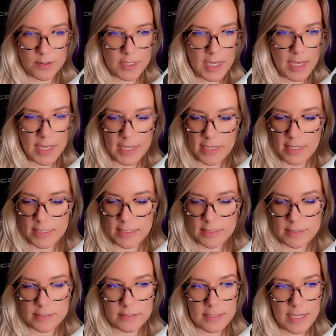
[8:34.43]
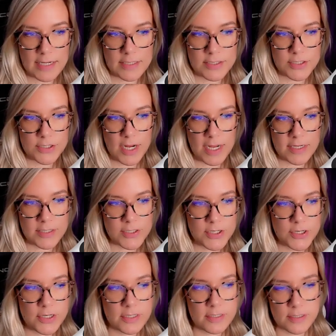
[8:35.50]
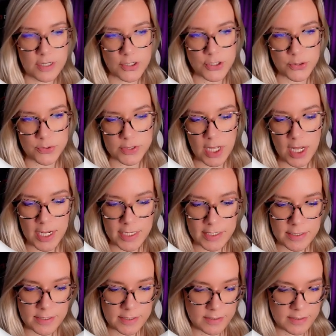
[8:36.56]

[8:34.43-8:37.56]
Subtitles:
Okay, enter, enter, a new line.